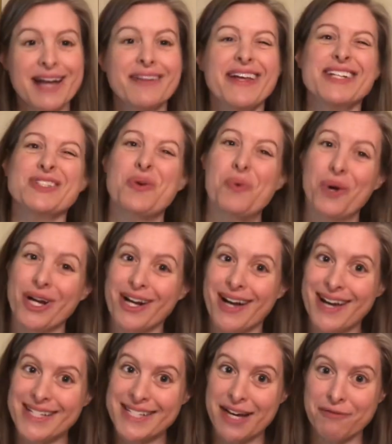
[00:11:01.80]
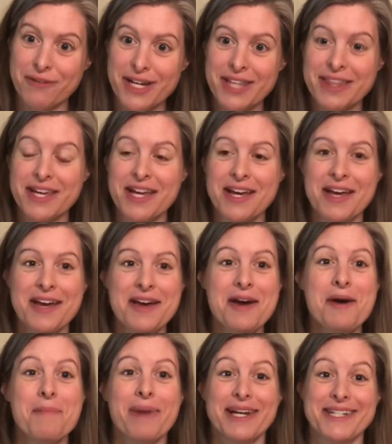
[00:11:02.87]
I like to organize everything
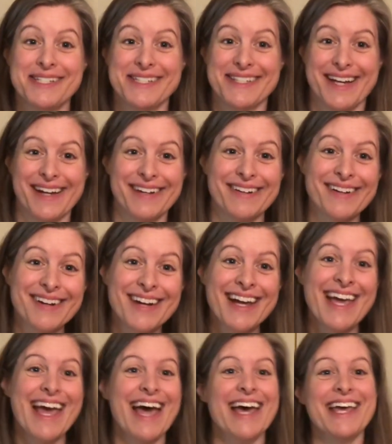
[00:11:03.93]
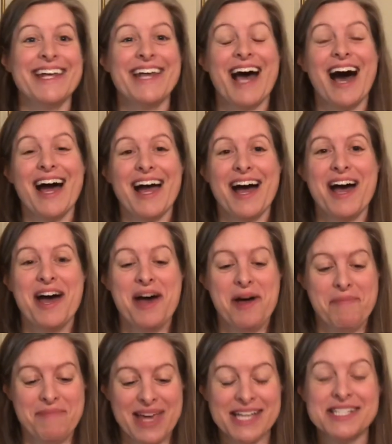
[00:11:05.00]
by designer, and
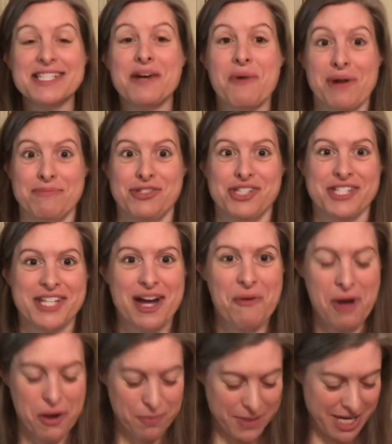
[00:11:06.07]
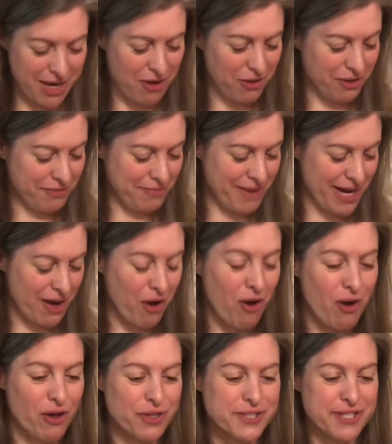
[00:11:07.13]
so I'm just now opening all of my
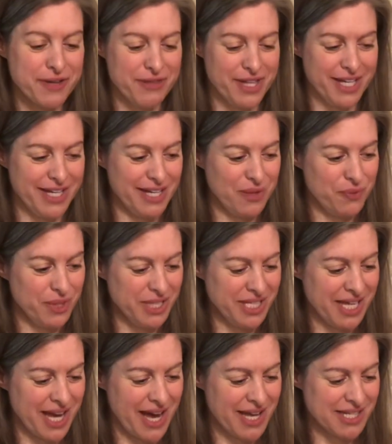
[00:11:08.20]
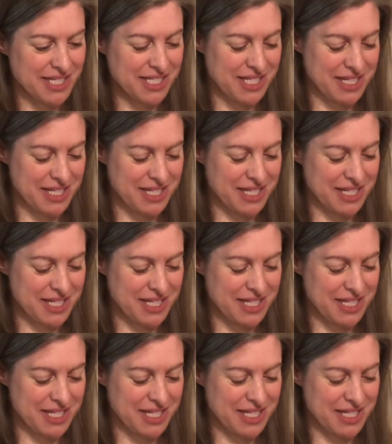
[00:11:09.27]
haul so that it wouldn't get